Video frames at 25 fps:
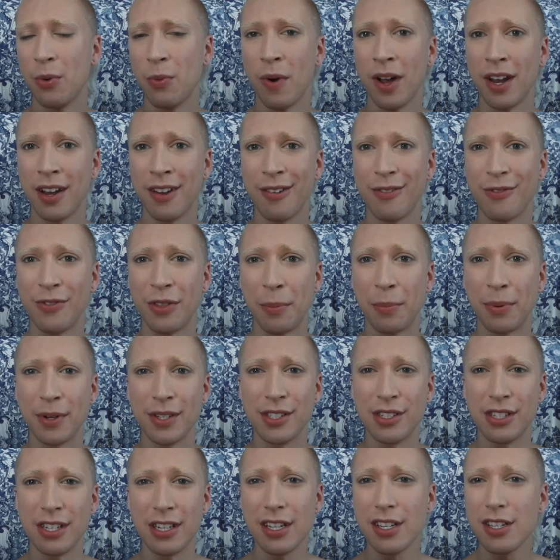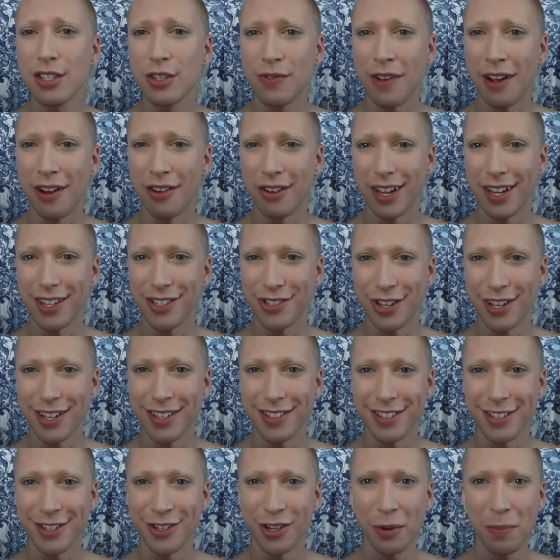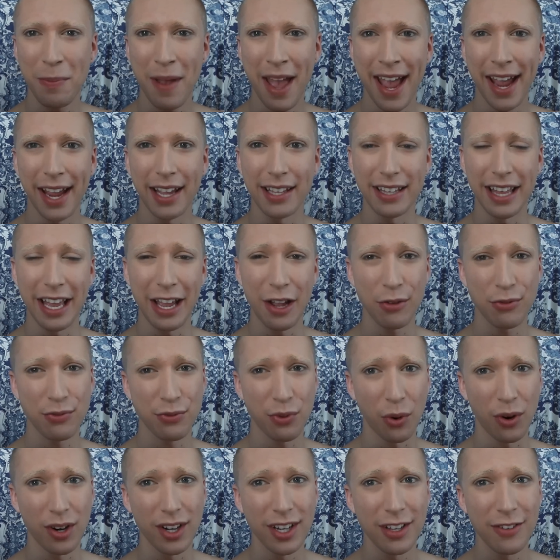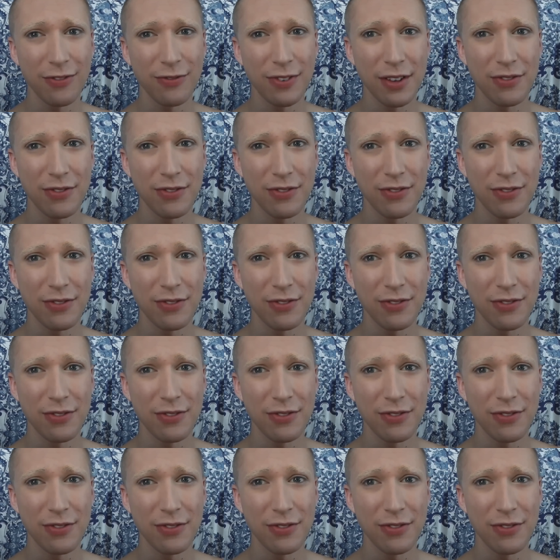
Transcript: one of the prestige foundations and you're paying $40,